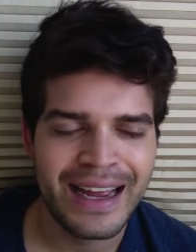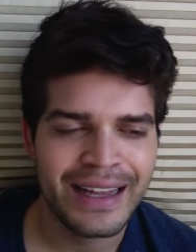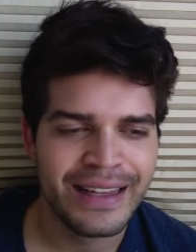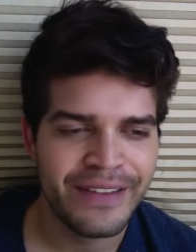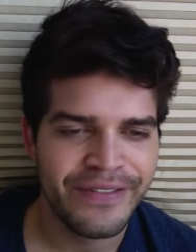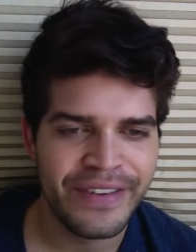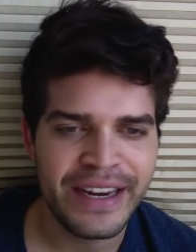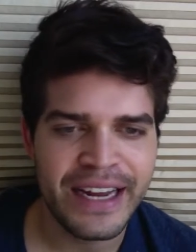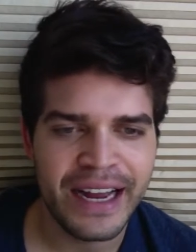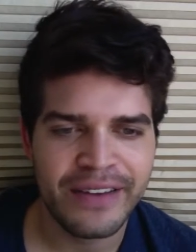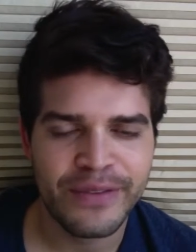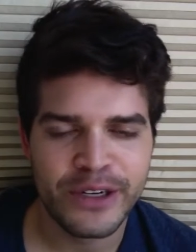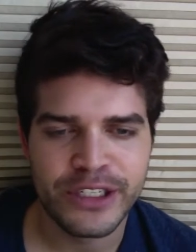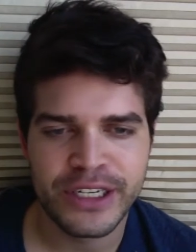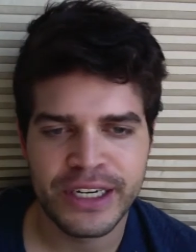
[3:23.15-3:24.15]
defeat
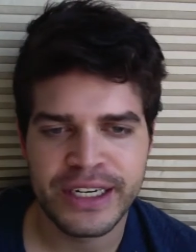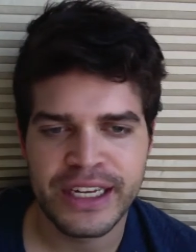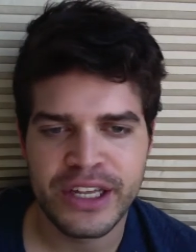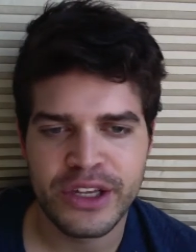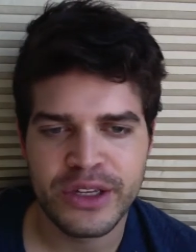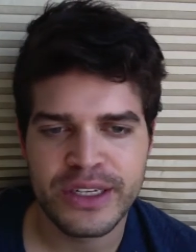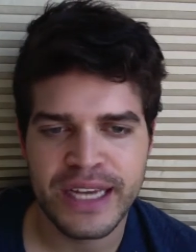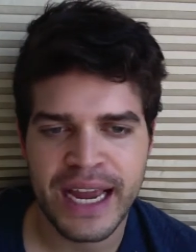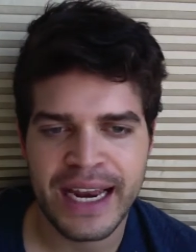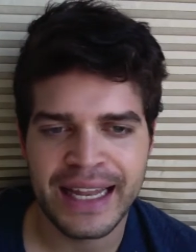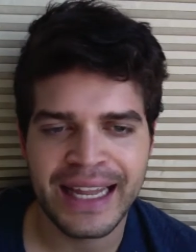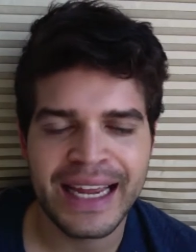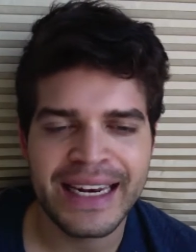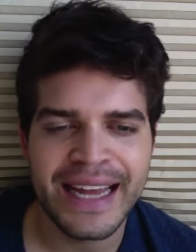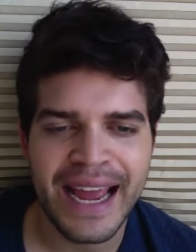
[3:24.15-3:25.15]
adverse conditions and
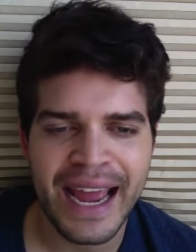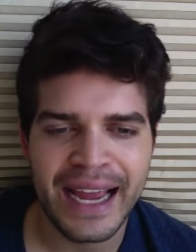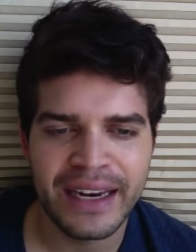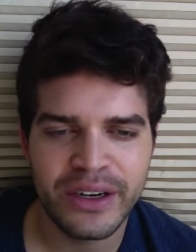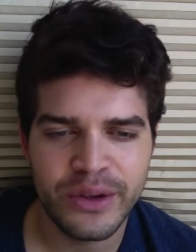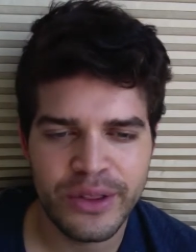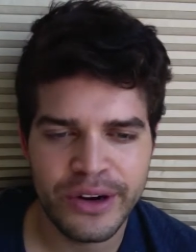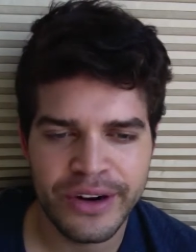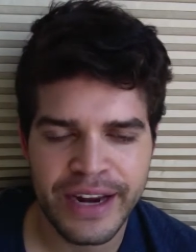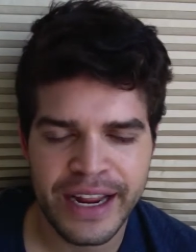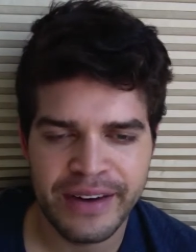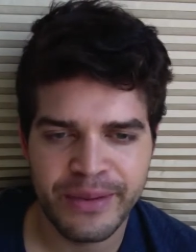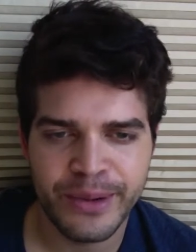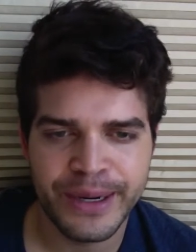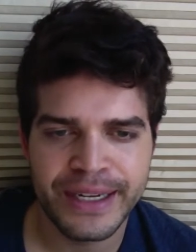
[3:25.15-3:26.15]
lend a hand to their
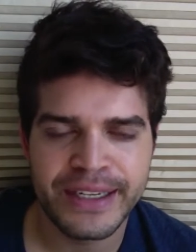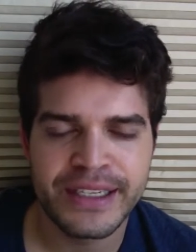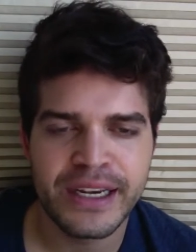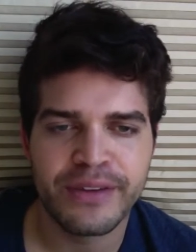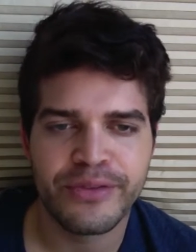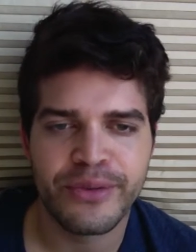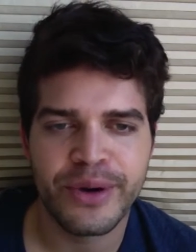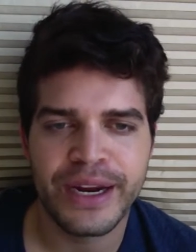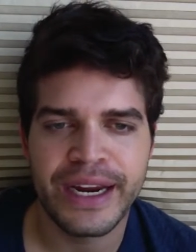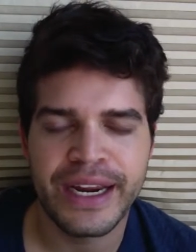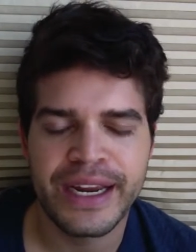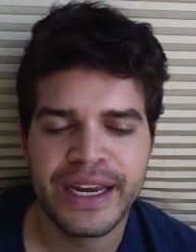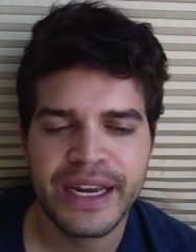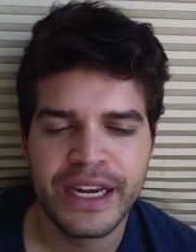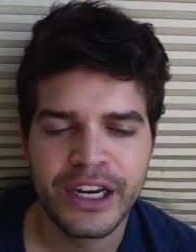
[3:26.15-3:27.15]
neighboring suffering
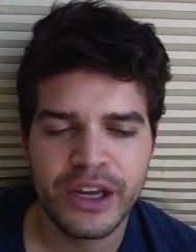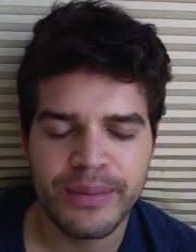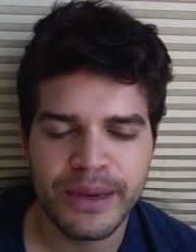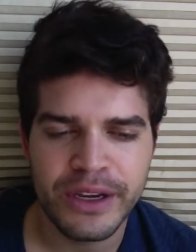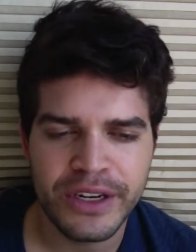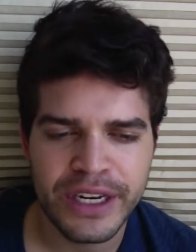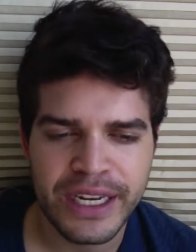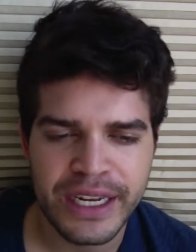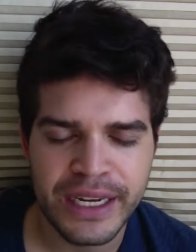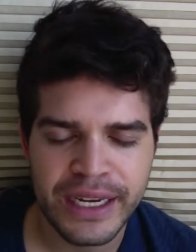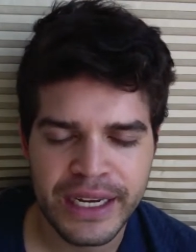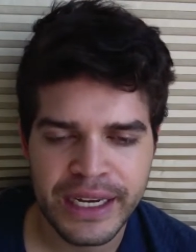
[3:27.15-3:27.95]
community.